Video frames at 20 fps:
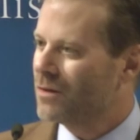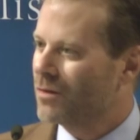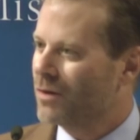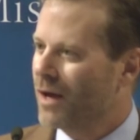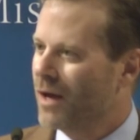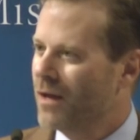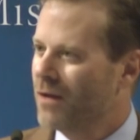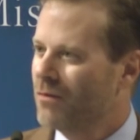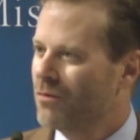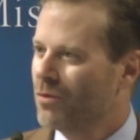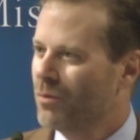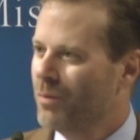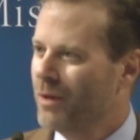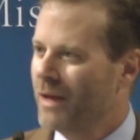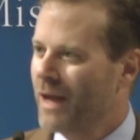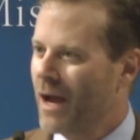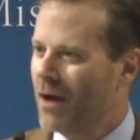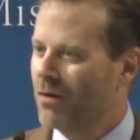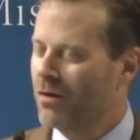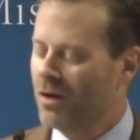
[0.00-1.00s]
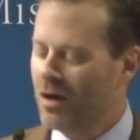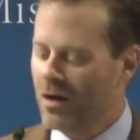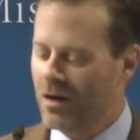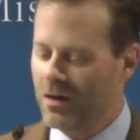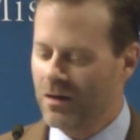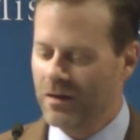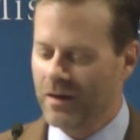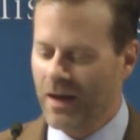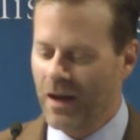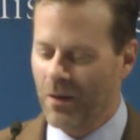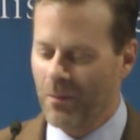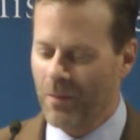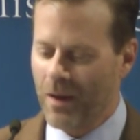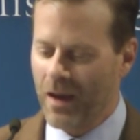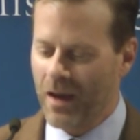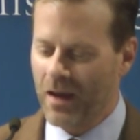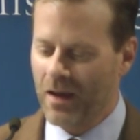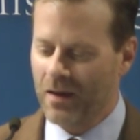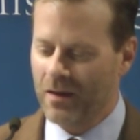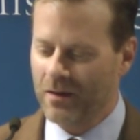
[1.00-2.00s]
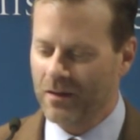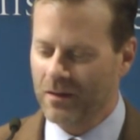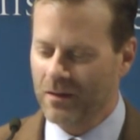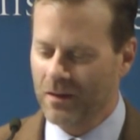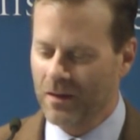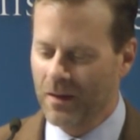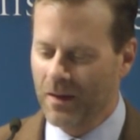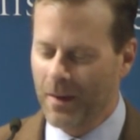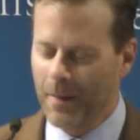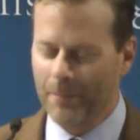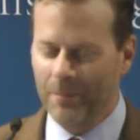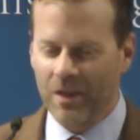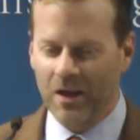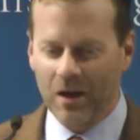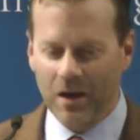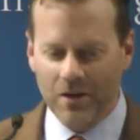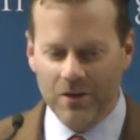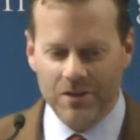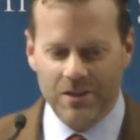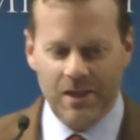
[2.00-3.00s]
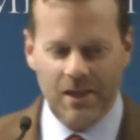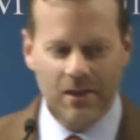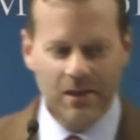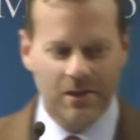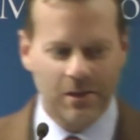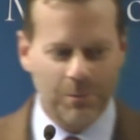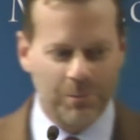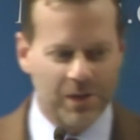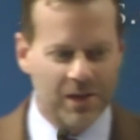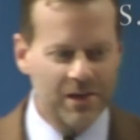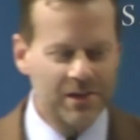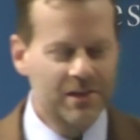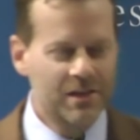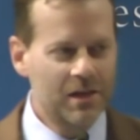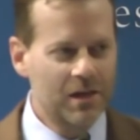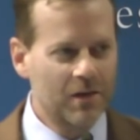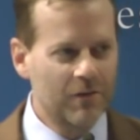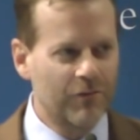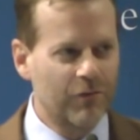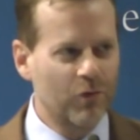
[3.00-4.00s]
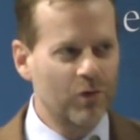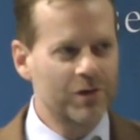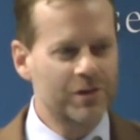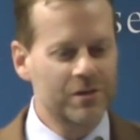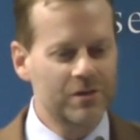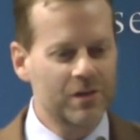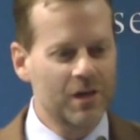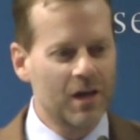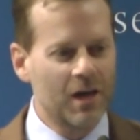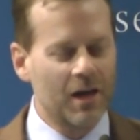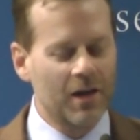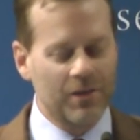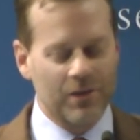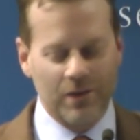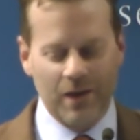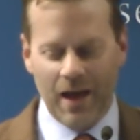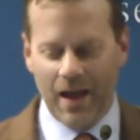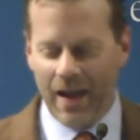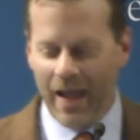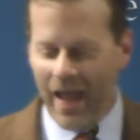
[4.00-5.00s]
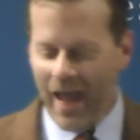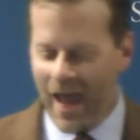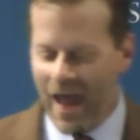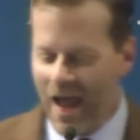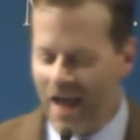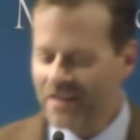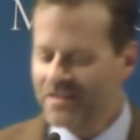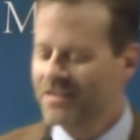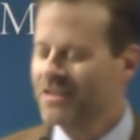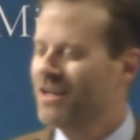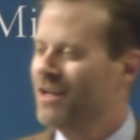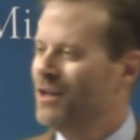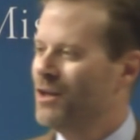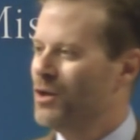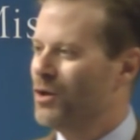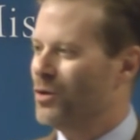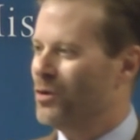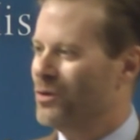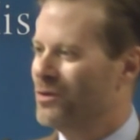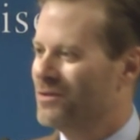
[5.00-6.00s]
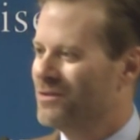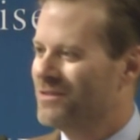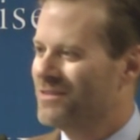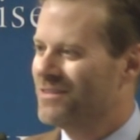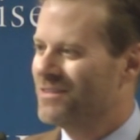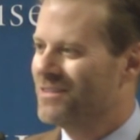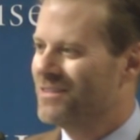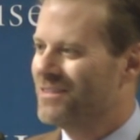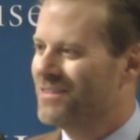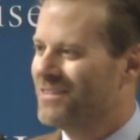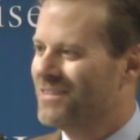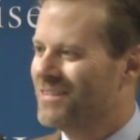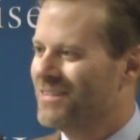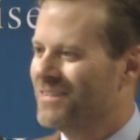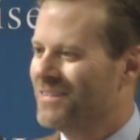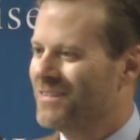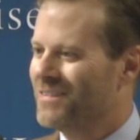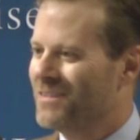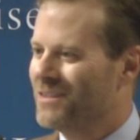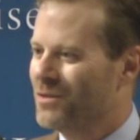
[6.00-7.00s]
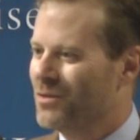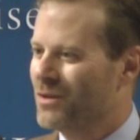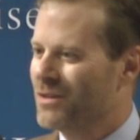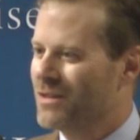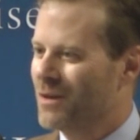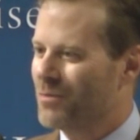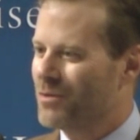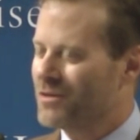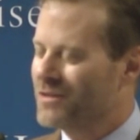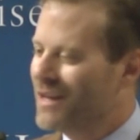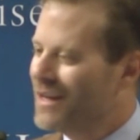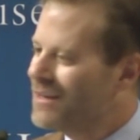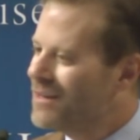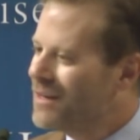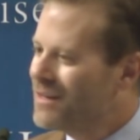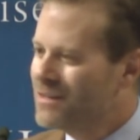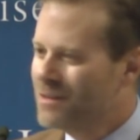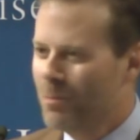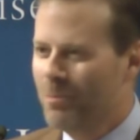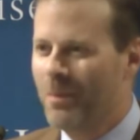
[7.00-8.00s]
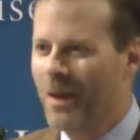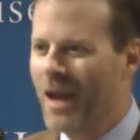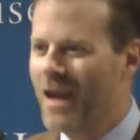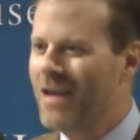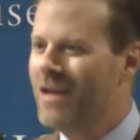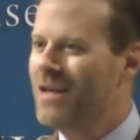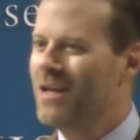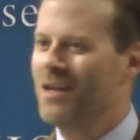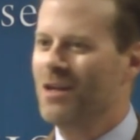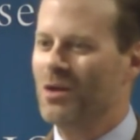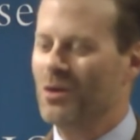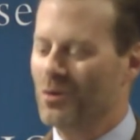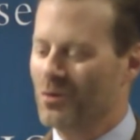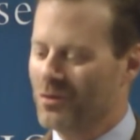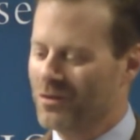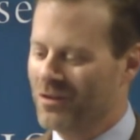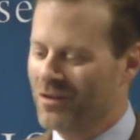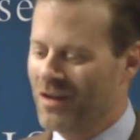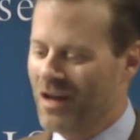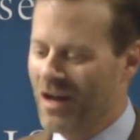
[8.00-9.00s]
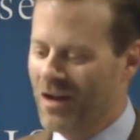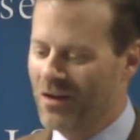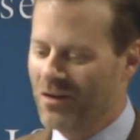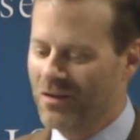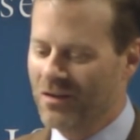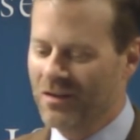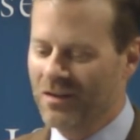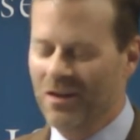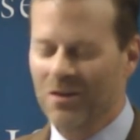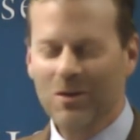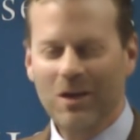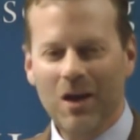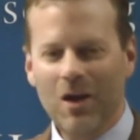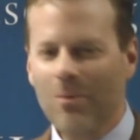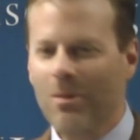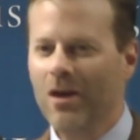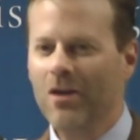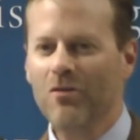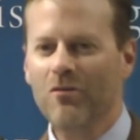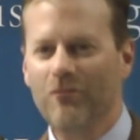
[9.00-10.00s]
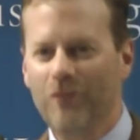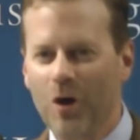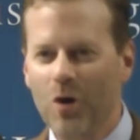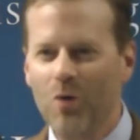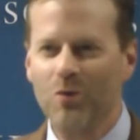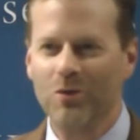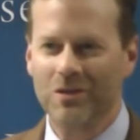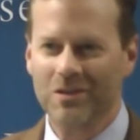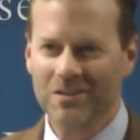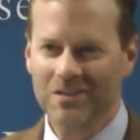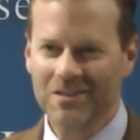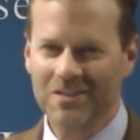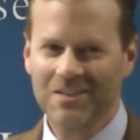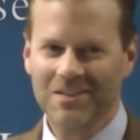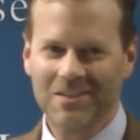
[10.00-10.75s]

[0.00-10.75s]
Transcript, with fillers: Okay? We're being outgunned and outmanned. Now, understand that the PC enforcers, they're not asking you to accept this. Not, they're not debating you. They're not, they don't care about your vote.